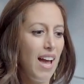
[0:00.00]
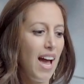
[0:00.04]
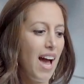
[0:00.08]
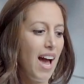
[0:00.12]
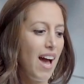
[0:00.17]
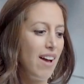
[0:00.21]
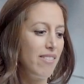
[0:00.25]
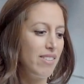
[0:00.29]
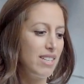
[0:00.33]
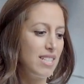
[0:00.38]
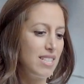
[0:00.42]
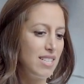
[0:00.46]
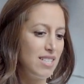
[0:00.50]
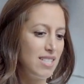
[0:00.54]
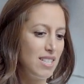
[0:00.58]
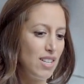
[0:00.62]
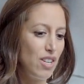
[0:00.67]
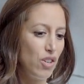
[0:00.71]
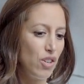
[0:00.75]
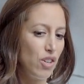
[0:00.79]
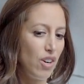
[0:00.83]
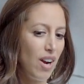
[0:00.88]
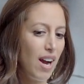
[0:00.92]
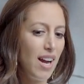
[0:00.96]
having to see
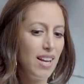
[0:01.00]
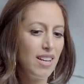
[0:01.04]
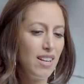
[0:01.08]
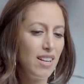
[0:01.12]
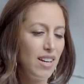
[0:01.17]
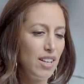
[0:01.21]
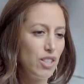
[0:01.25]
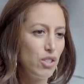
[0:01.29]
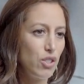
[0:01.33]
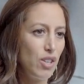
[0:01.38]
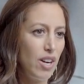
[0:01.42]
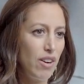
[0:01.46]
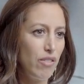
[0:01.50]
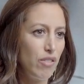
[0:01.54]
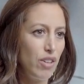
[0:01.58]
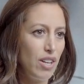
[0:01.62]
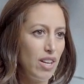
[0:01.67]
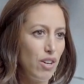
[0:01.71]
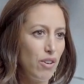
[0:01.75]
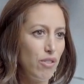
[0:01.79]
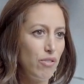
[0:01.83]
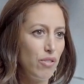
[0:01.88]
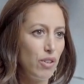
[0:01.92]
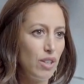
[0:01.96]
your eye doctor every
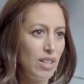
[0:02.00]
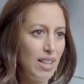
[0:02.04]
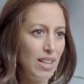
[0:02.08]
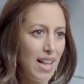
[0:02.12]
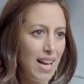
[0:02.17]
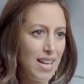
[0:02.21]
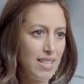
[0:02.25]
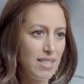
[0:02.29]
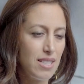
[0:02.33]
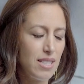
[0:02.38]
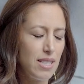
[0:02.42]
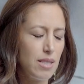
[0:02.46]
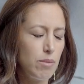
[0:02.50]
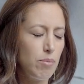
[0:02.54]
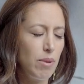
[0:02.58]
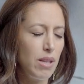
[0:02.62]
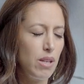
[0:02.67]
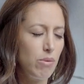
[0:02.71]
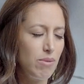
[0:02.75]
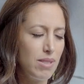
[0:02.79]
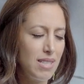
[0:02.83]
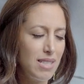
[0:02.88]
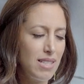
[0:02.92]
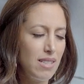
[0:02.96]
year for glasses, but
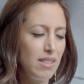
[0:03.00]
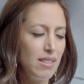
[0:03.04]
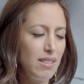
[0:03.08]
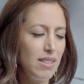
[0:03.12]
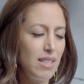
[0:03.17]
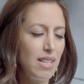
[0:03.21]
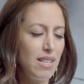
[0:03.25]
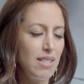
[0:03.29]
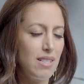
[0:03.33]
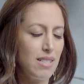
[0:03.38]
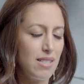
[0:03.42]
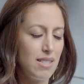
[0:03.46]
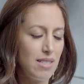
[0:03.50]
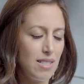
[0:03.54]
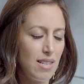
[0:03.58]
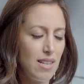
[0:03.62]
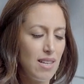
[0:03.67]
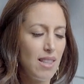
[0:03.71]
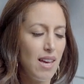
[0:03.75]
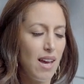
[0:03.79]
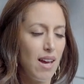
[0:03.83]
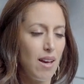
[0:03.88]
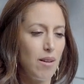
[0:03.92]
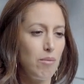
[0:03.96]
you still need to see
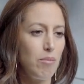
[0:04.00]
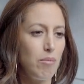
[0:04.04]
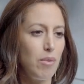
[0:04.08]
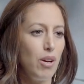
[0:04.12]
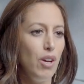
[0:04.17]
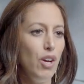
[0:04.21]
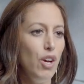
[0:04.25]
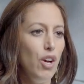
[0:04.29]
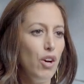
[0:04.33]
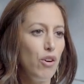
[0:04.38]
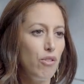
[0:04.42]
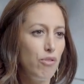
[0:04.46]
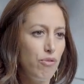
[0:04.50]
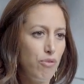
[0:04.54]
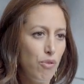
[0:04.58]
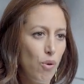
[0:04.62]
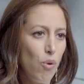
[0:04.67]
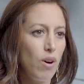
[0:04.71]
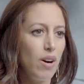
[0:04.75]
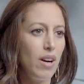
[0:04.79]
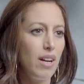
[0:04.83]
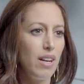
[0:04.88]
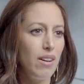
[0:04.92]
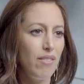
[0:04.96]
them
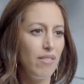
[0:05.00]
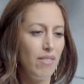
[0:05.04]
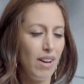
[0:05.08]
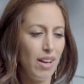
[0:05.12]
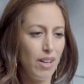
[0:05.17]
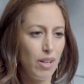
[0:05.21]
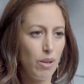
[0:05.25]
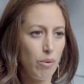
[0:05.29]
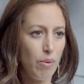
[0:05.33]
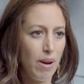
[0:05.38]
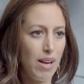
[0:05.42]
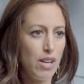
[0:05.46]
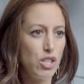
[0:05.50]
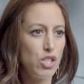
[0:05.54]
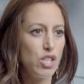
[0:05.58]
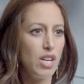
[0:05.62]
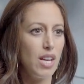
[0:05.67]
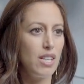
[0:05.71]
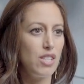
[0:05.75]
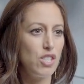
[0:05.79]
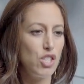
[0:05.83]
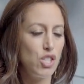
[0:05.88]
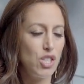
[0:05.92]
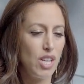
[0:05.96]
for an
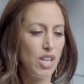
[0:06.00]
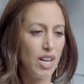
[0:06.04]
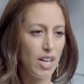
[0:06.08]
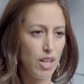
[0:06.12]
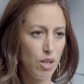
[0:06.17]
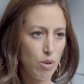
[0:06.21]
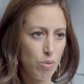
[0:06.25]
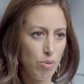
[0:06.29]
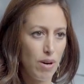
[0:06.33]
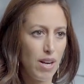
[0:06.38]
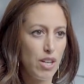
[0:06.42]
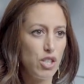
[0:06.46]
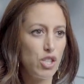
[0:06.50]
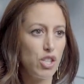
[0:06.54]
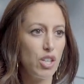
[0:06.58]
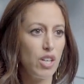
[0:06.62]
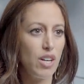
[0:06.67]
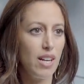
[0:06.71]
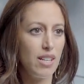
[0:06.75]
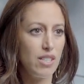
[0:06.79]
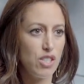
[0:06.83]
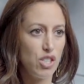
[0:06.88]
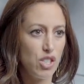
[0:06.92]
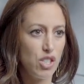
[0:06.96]
evaluation to check your pressure
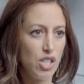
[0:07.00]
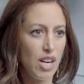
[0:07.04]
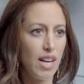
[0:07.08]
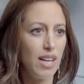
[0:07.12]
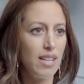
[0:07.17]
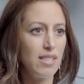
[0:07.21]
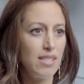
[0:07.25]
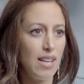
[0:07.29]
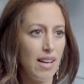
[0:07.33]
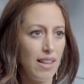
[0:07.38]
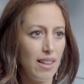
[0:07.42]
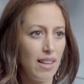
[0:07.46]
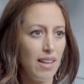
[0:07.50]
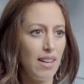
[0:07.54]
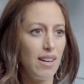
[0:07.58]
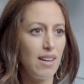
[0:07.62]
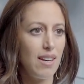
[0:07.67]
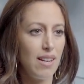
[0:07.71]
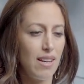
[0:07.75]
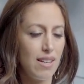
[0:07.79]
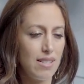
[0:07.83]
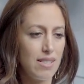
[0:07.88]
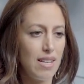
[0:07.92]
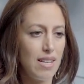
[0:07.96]
and to check a
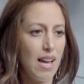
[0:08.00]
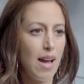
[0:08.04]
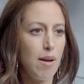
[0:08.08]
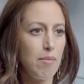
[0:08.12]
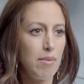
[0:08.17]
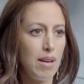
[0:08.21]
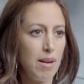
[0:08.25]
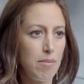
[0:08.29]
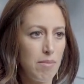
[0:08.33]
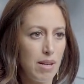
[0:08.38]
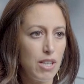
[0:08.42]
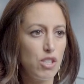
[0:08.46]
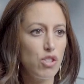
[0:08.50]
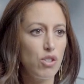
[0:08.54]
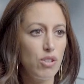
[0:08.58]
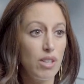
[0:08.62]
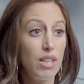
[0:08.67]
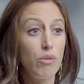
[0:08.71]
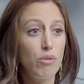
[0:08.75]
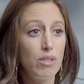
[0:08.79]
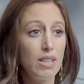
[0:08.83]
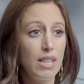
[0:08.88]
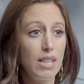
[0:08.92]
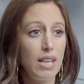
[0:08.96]
dilated exam. And I make sure
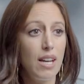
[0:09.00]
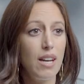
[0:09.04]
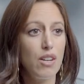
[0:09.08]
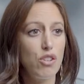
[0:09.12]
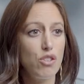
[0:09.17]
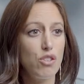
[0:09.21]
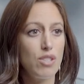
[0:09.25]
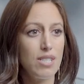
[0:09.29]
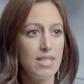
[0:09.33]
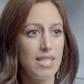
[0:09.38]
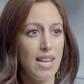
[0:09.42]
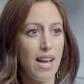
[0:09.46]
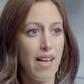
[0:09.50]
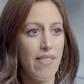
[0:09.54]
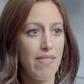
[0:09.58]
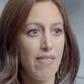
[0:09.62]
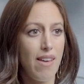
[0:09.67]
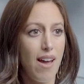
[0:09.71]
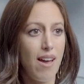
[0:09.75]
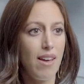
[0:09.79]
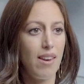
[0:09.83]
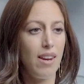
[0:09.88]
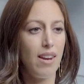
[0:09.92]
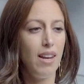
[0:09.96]
they really understand
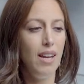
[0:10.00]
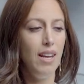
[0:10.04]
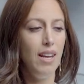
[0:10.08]
that.